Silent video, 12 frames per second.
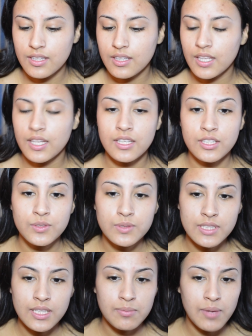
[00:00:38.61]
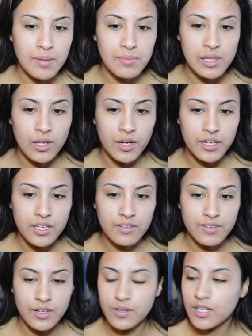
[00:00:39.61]
Then using my Milani
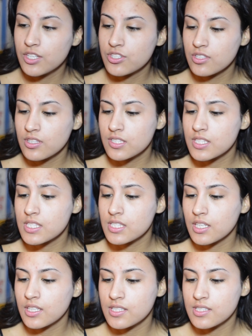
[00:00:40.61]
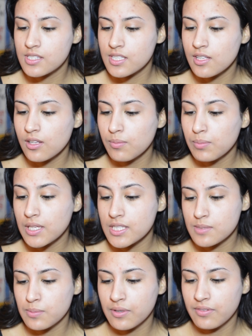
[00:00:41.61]
foundation, this is the Conceal
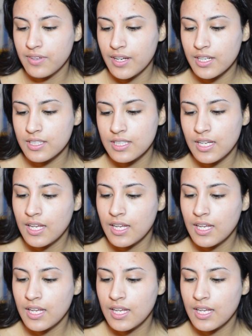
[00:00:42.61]
Plus Perfect,